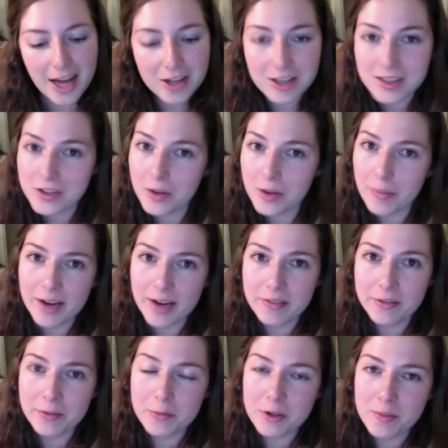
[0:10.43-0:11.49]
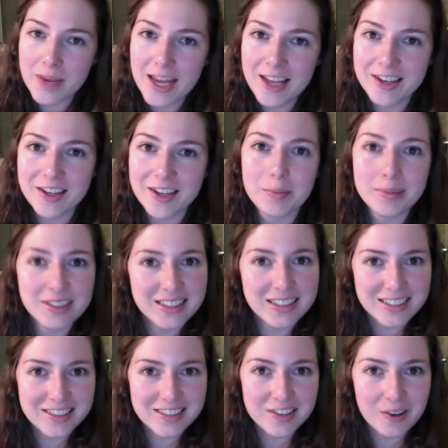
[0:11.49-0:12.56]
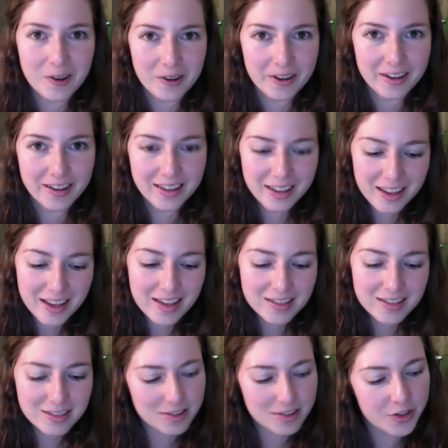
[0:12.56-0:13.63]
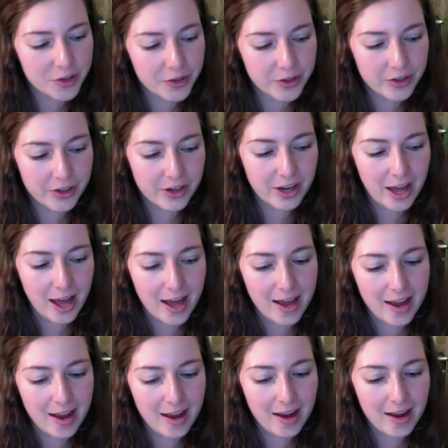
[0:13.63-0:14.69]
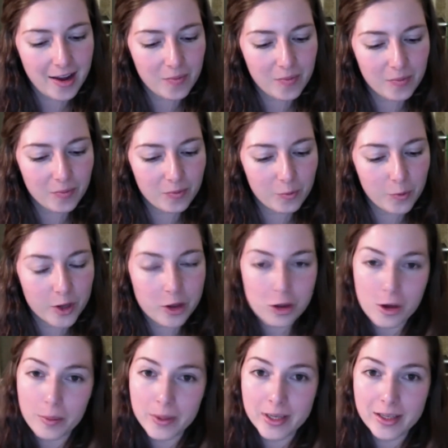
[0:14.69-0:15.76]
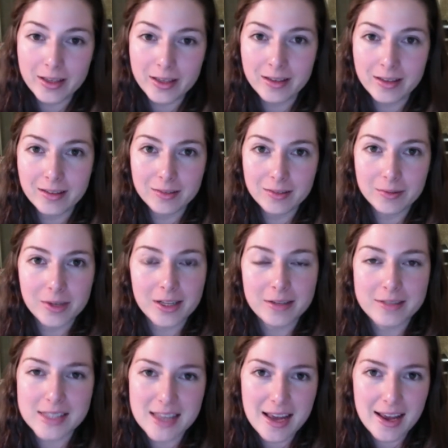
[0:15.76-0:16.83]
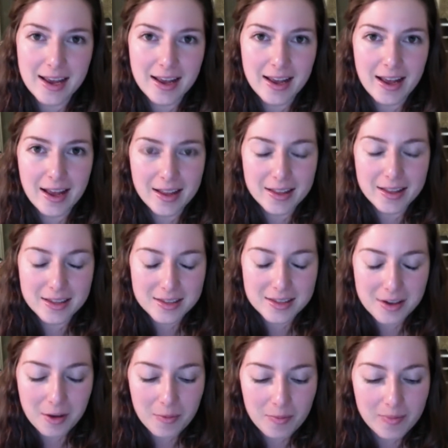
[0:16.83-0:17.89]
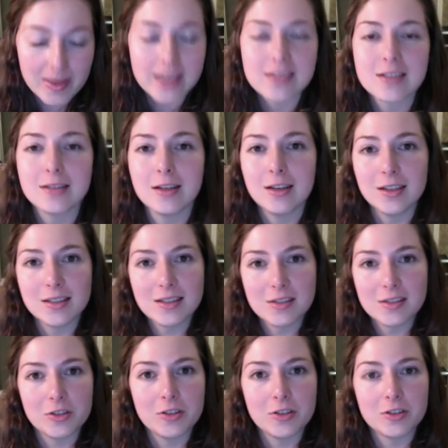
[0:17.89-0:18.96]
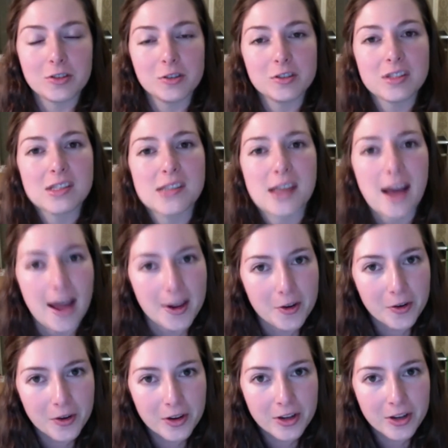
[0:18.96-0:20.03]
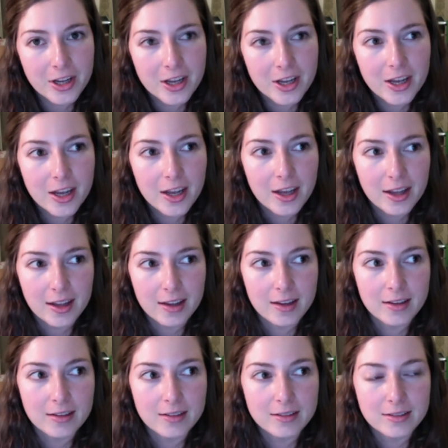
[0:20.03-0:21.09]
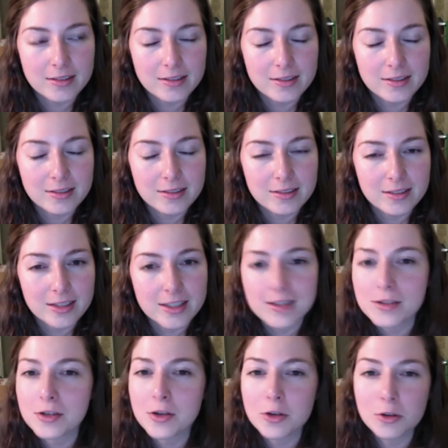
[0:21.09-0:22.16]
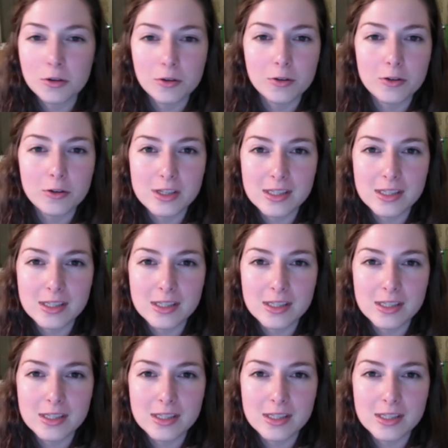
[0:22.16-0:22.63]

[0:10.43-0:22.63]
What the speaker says: I just got back from Japan a couple of days ago. So I went shopping while I was there at this amazing art store called Sakaido, and it's huge.